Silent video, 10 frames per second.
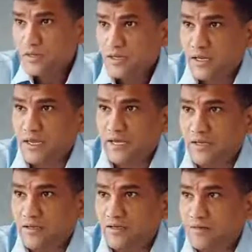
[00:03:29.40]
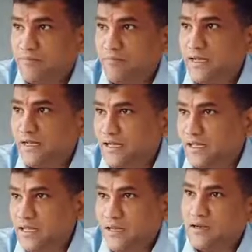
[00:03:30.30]
and
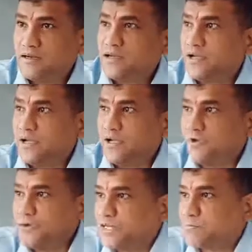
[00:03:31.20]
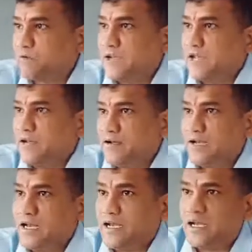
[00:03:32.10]
Mendel tried to explain
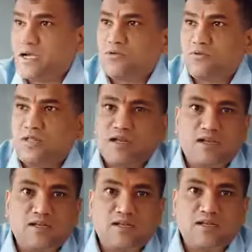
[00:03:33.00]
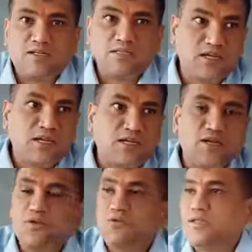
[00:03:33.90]
related to
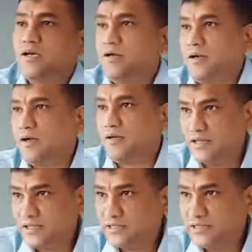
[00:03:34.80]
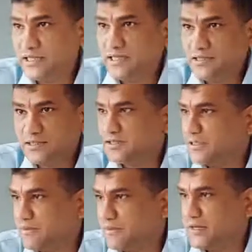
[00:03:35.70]
the genes as
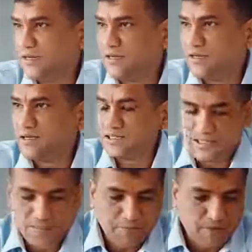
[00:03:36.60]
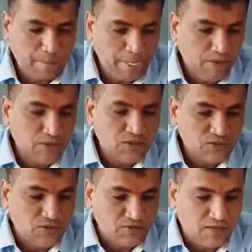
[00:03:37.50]
a main concept.
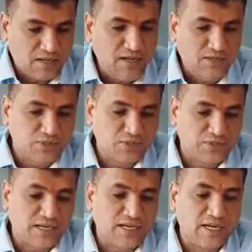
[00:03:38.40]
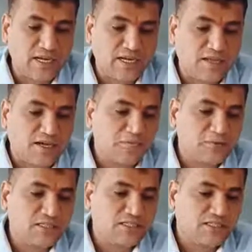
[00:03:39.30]
So we'll try to segregate the
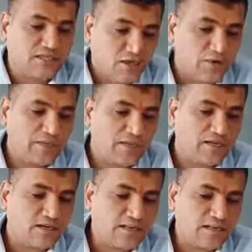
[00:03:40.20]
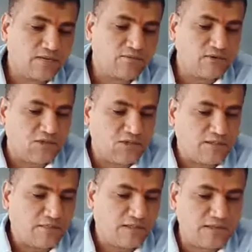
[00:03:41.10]
options. How many are there? What
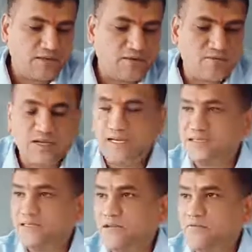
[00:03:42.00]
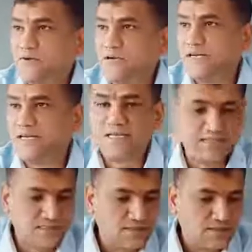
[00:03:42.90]
are there? If one is there, what it is?